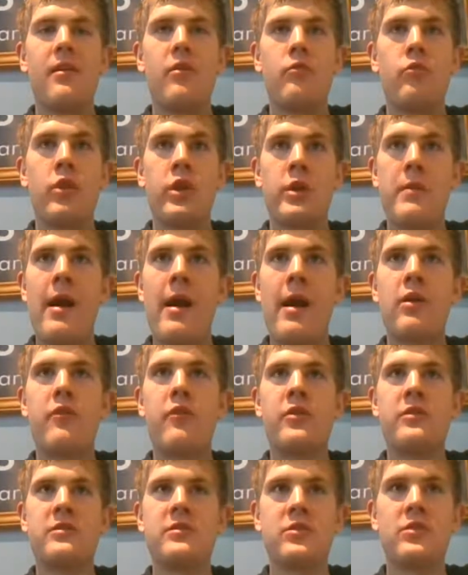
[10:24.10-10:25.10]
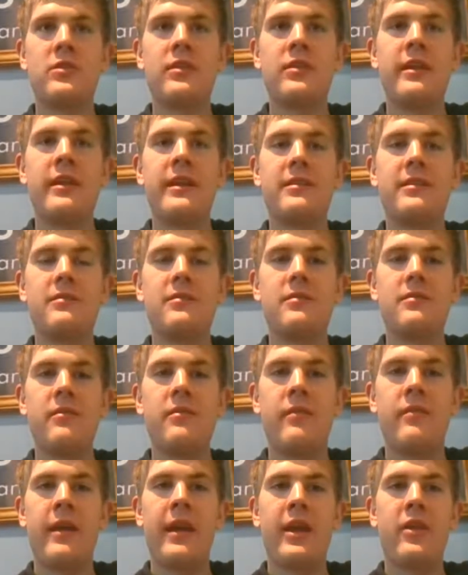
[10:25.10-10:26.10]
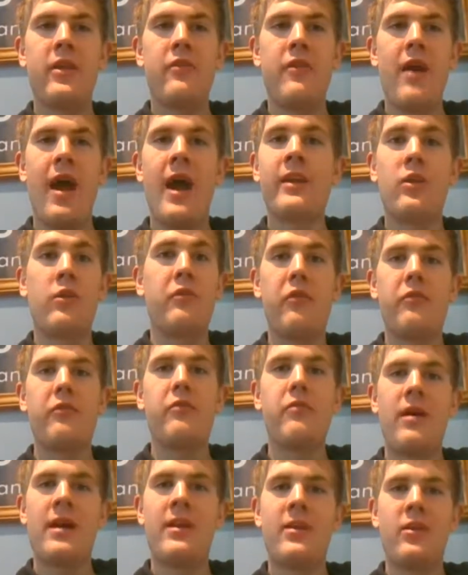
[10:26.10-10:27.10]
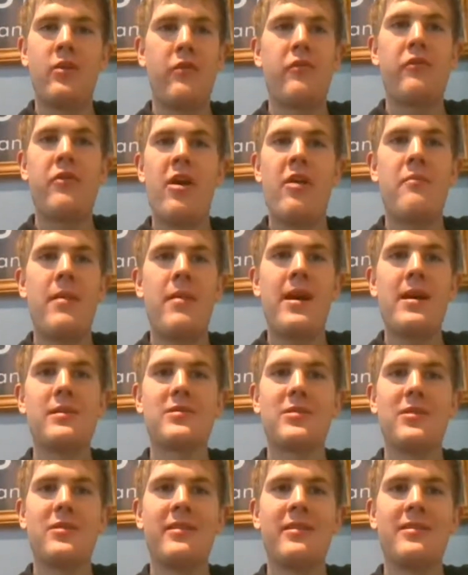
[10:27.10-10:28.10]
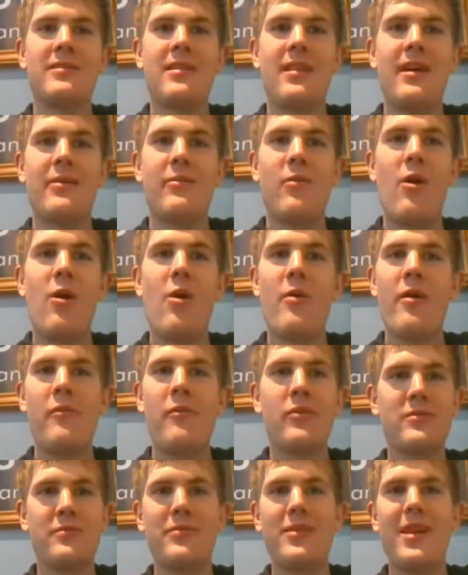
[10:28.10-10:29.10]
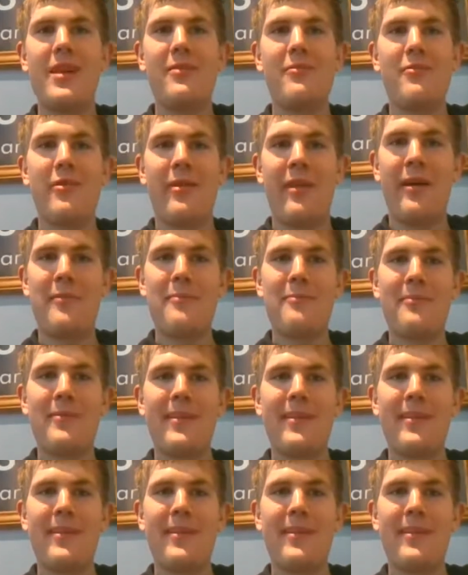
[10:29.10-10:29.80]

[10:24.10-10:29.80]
running a marathon and suddenly they kind of add another 5 miles on. It's like, whoa, I wasn't planning for that.